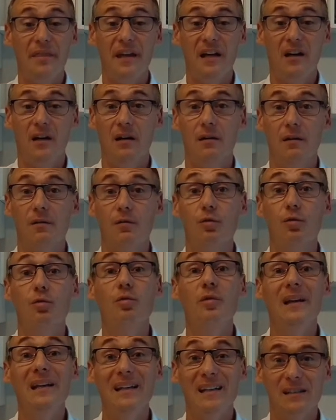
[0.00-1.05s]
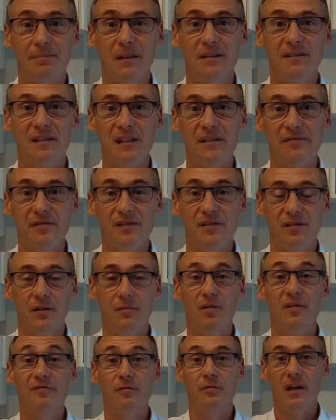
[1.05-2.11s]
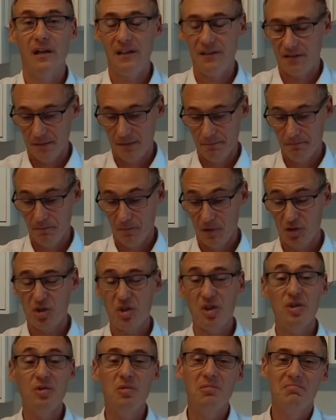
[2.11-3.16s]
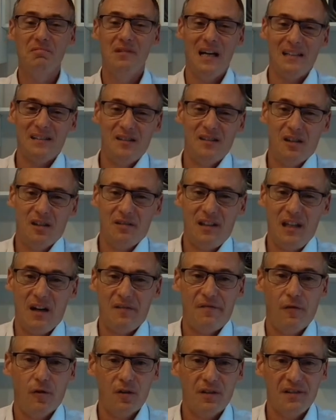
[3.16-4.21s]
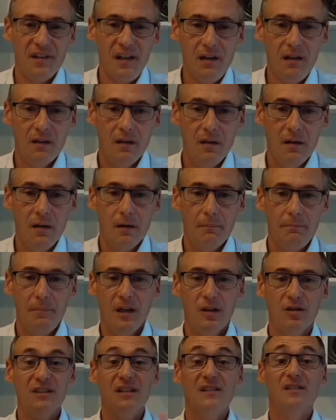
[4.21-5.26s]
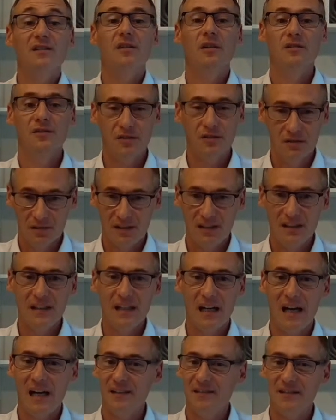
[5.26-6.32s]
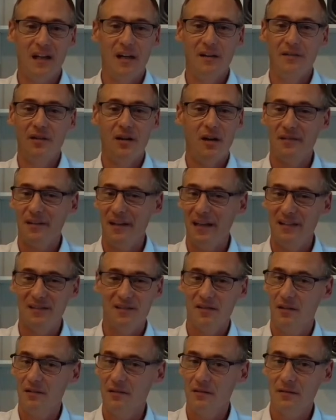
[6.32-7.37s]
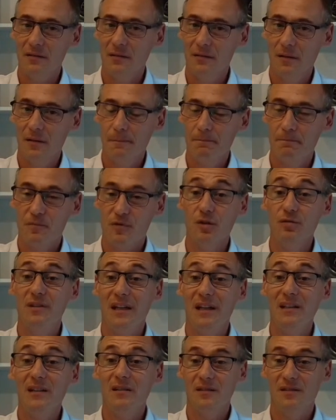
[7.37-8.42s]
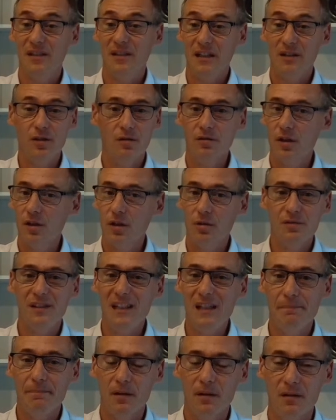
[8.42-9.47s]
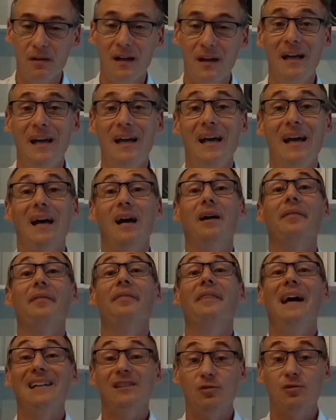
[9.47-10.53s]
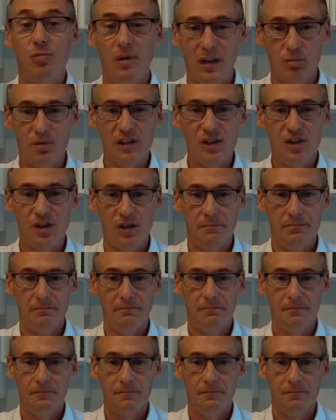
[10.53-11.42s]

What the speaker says: they are really expensive in terms of rights. Two, that's not their forte because it's consulting guys. They are not hands-on. So they don't go deeper. And that's where we jump.